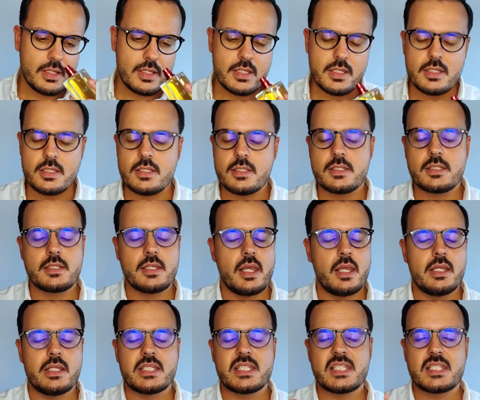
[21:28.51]
is
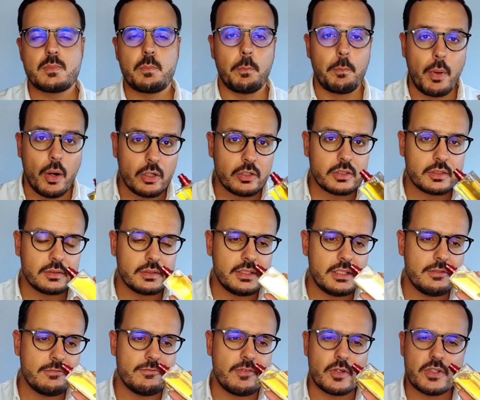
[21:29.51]
a
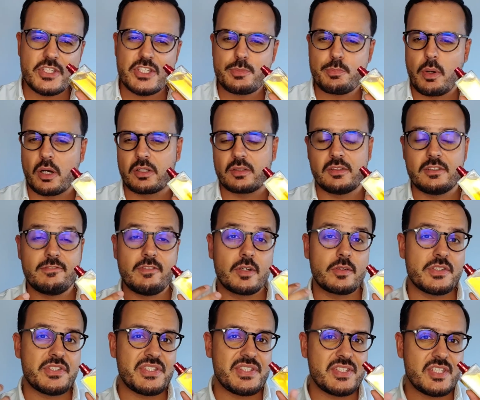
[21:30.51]
sparkly, very
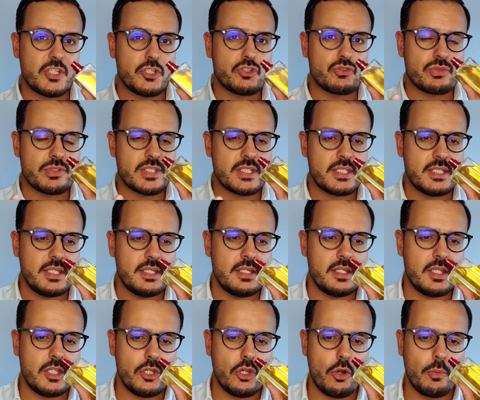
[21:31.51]

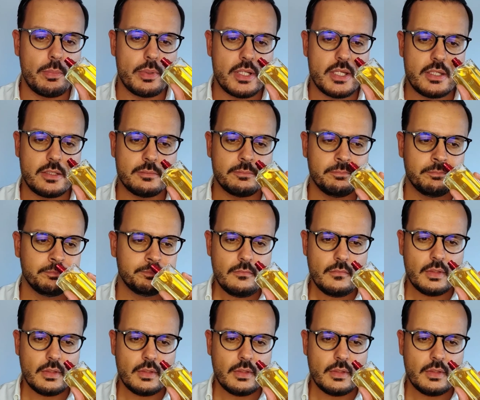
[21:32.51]
citrusy in the opening,